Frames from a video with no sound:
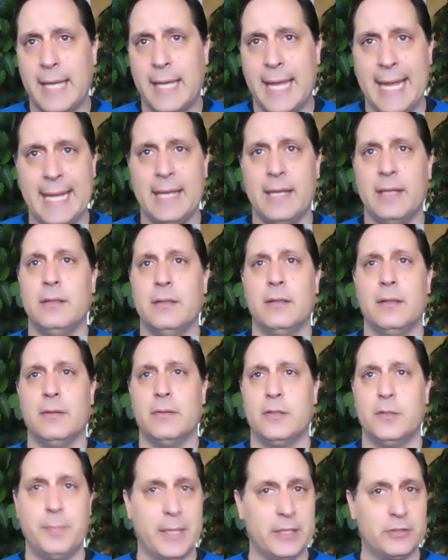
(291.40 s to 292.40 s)
can
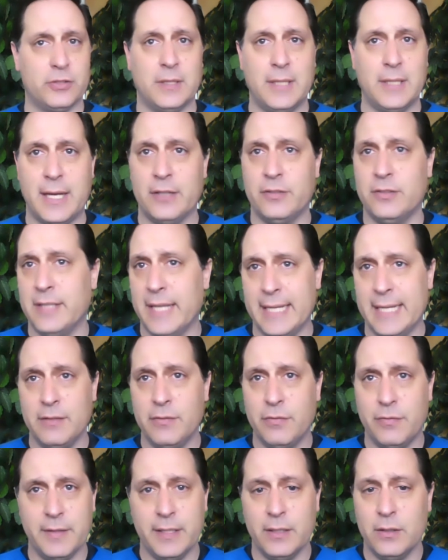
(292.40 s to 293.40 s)
specialize in any
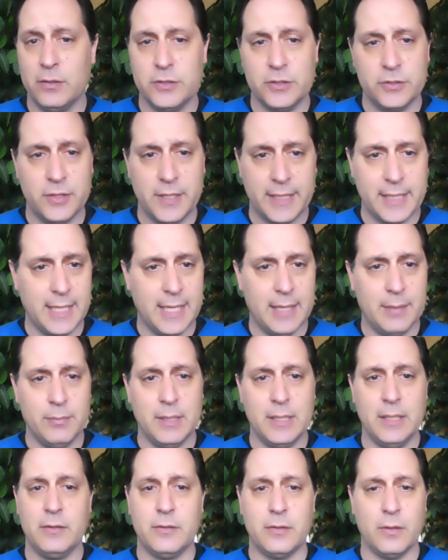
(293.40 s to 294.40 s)
field, just like an M
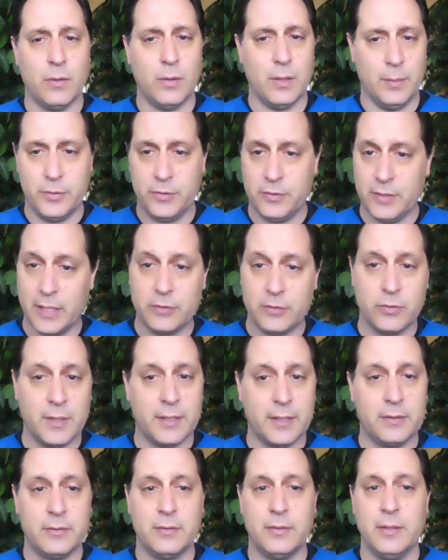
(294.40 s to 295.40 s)
D. So
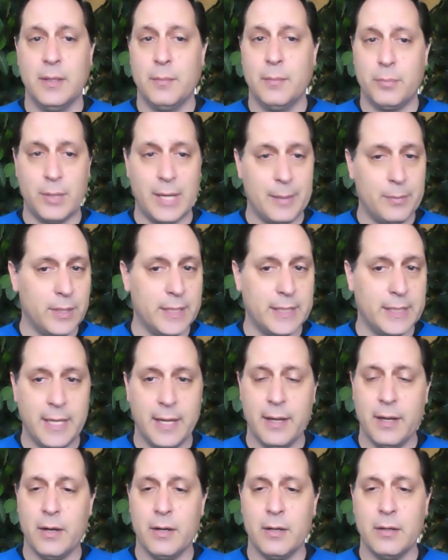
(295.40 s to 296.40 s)
obstetrics, primary
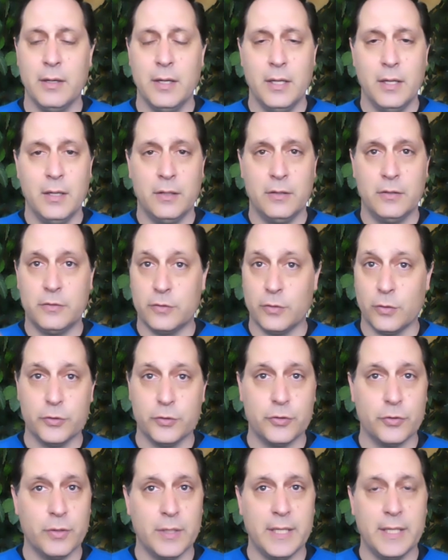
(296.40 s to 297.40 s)
care,
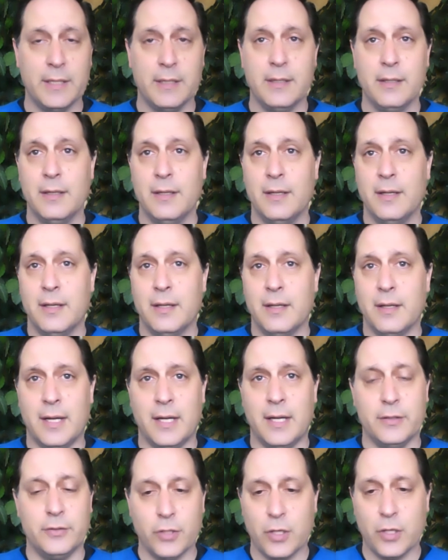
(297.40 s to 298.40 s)
surgery,
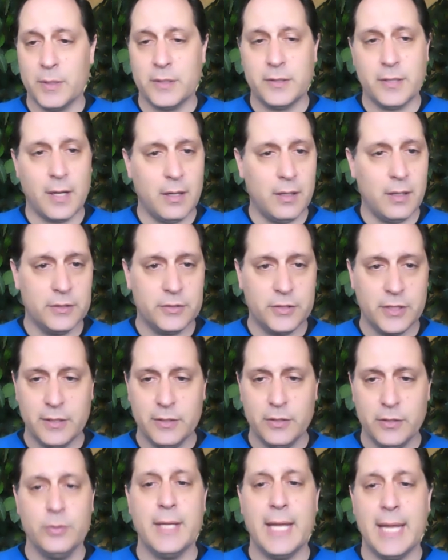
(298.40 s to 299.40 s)
uh, dermatology,
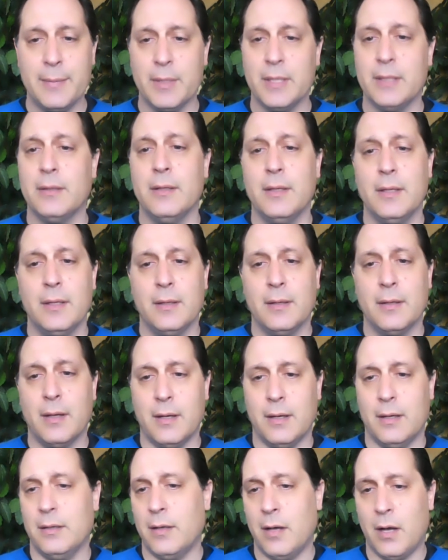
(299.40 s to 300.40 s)
you name it,
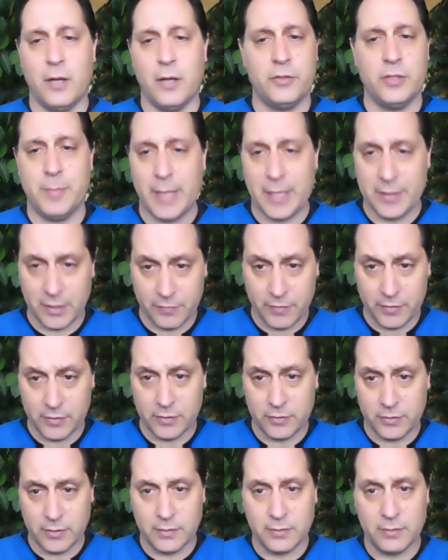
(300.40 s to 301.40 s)
uh, osteopathic
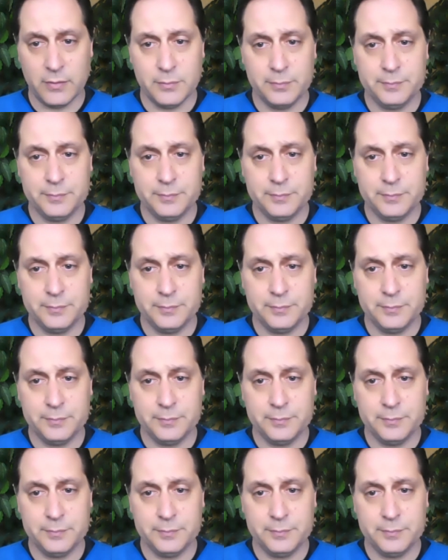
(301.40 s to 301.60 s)
physicians